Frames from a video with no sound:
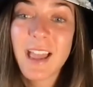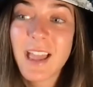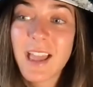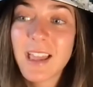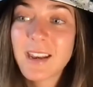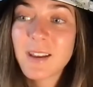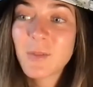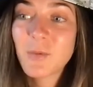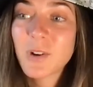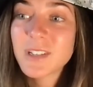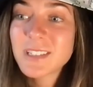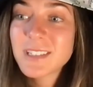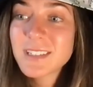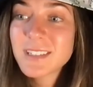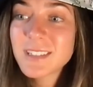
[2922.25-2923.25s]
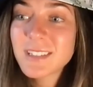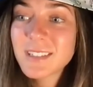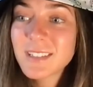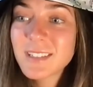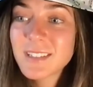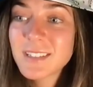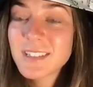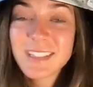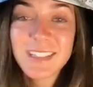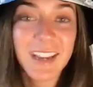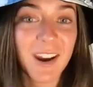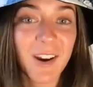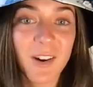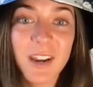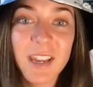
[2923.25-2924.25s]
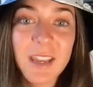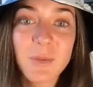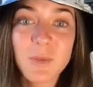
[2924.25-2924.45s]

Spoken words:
and it wasn't scary.